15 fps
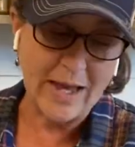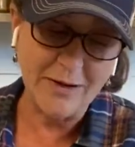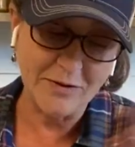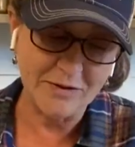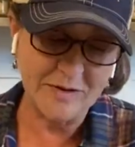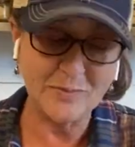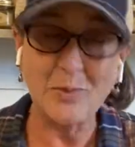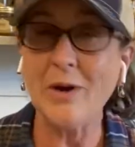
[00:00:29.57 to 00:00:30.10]
I
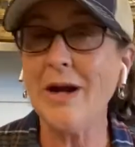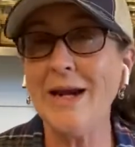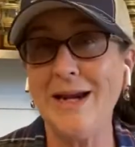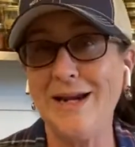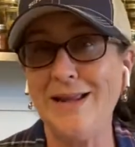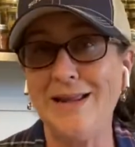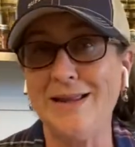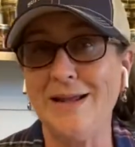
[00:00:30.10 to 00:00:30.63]
don't spray
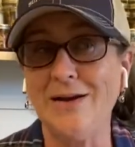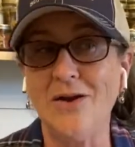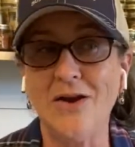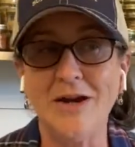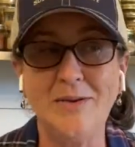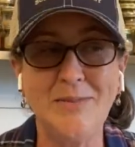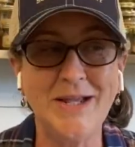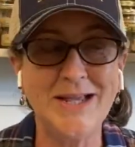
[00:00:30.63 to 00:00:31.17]
anything
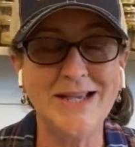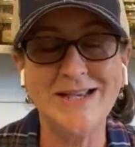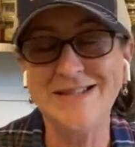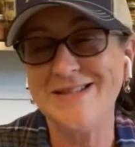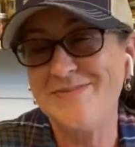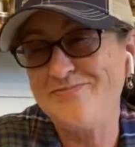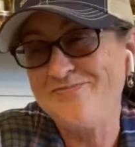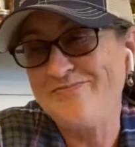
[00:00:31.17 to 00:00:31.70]
on it
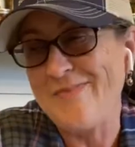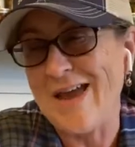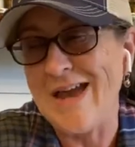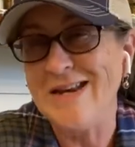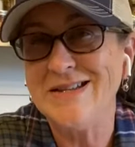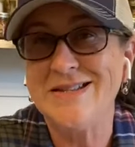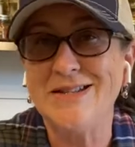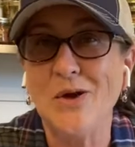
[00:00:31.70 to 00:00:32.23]
because
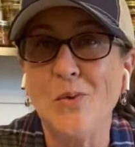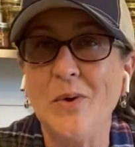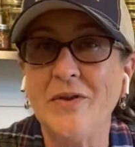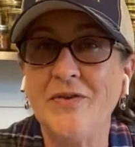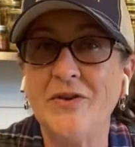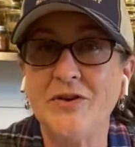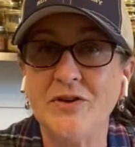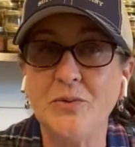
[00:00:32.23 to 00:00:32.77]
I just don't
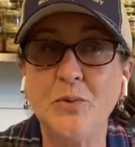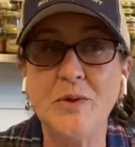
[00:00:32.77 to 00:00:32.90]
want there,